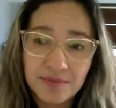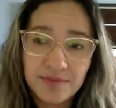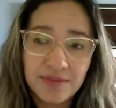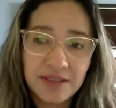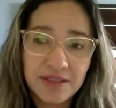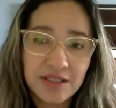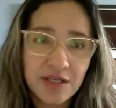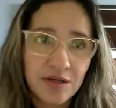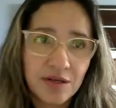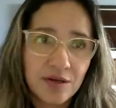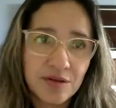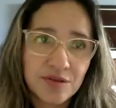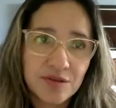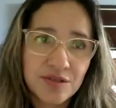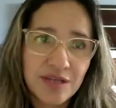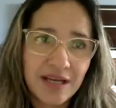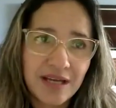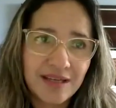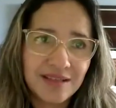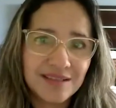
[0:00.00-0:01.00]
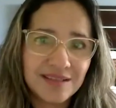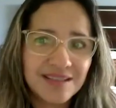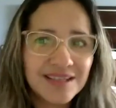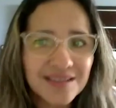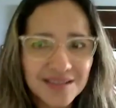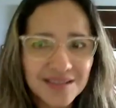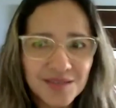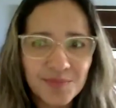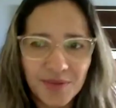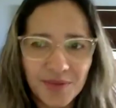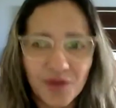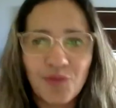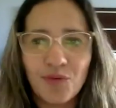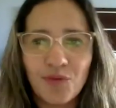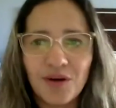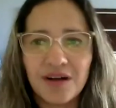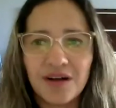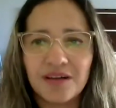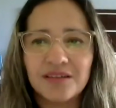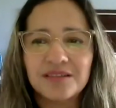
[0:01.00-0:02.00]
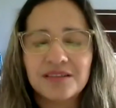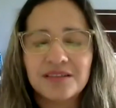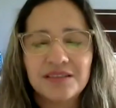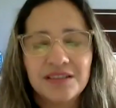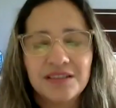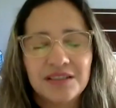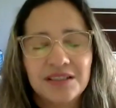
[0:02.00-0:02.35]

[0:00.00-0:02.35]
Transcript: because I didn't speak well.